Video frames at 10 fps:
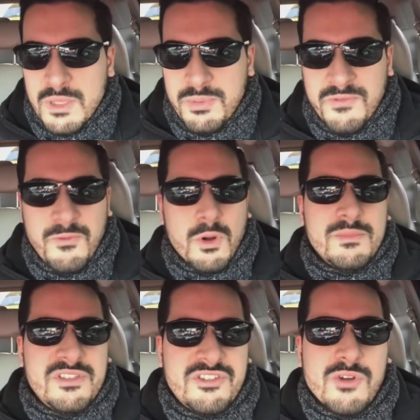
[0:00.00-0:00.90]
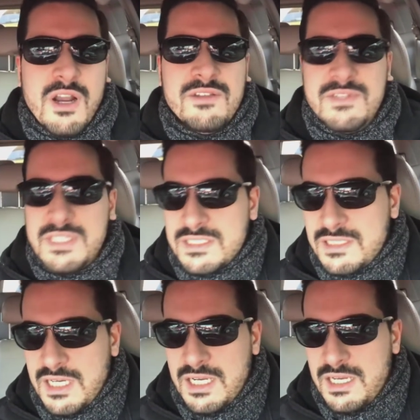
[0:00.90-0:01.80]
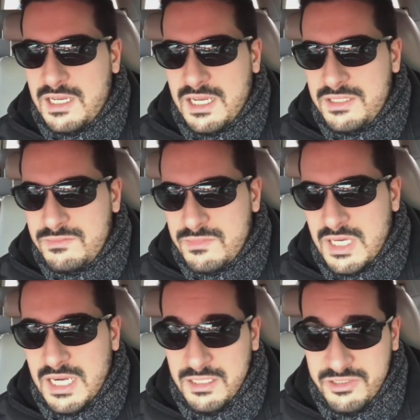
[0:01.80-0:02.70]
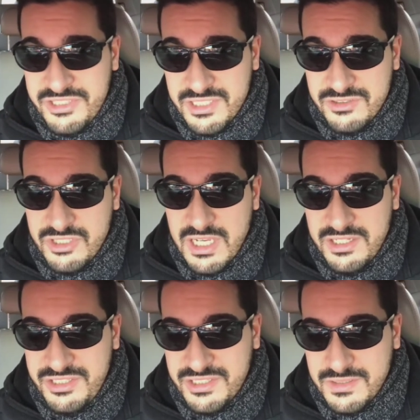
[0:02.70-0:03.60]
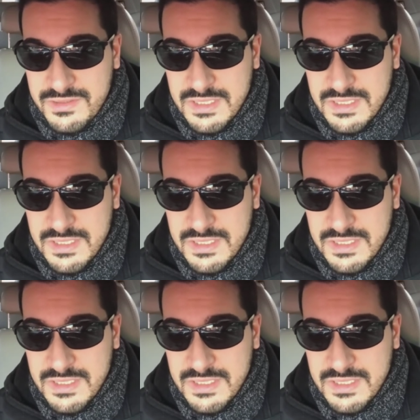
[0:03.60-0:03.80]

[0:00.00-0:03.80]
performance driving, I highly suggest